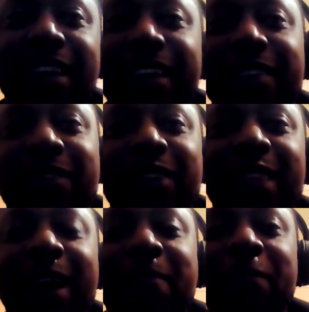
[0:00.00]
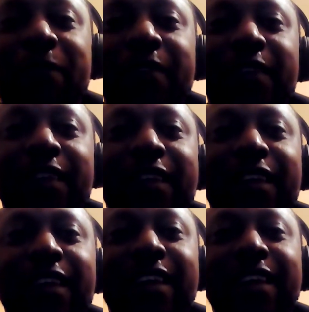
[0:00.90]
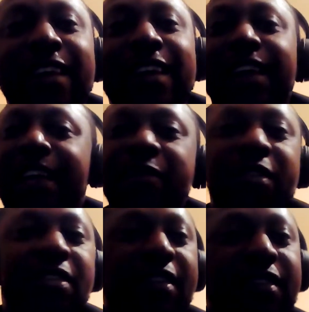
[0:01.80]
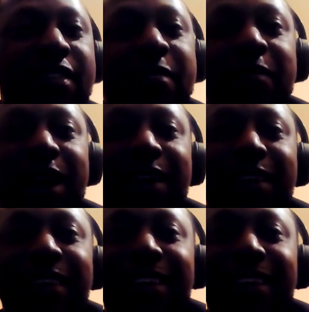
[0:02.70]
give you that. Even system man,